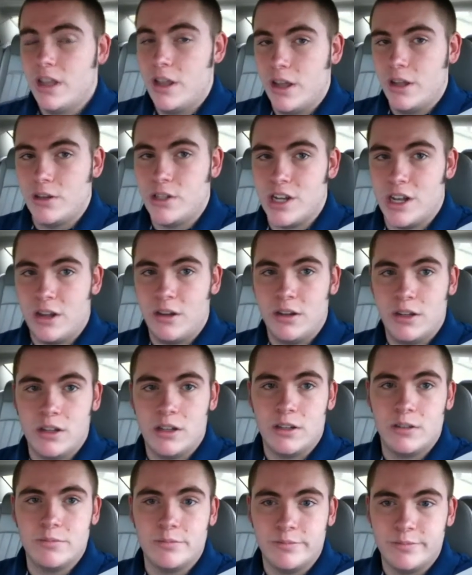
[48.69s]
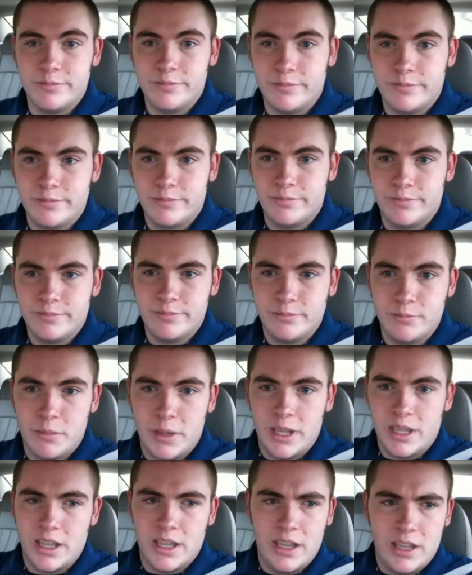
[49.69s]
which I'll uh,
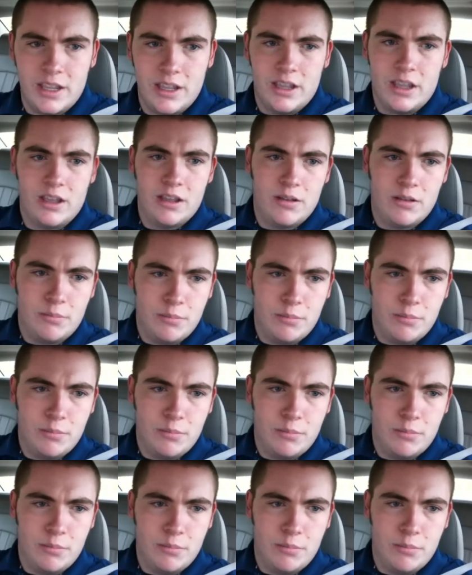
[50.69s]
make a uh,